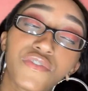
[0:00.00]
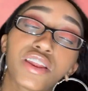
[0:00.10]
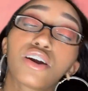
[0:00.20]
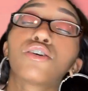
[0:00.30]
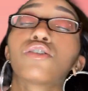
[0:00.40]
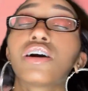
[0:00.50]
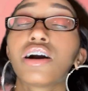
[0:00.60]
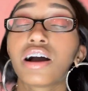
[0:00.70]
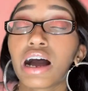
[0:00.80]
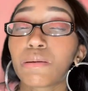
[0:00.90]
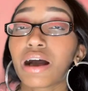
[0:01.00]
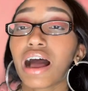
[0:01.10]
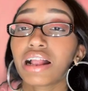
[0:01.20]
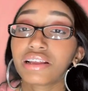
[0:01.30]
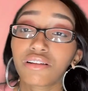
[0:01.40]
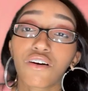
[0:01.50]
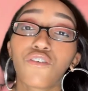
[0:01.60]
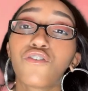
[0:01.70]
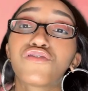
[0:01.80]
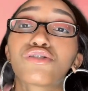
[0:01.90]
video, um, I did a
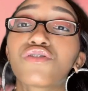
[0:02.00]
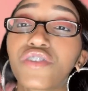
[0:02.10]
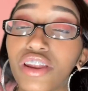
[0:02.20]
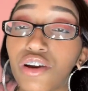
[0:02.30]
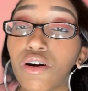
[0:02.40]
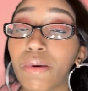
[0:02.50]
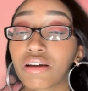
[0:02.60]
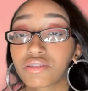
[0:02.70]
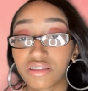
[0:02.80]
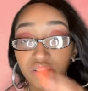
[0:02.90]
full video about this